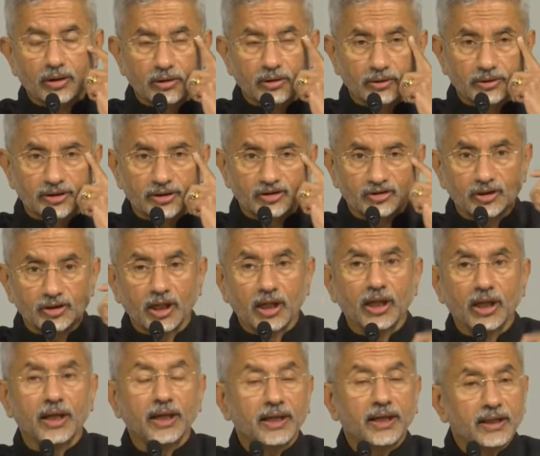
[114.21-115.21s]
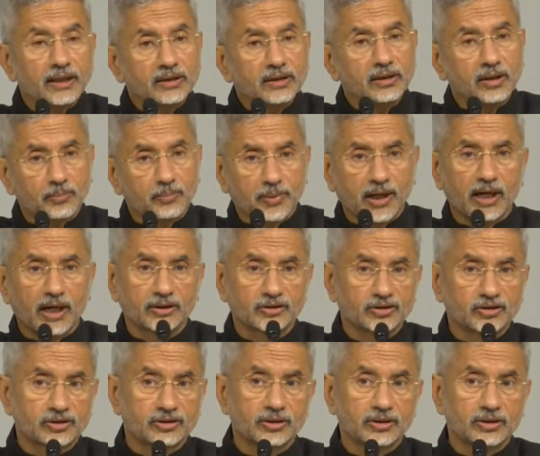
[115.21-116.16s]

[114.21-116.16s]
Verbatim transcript: going on this. In the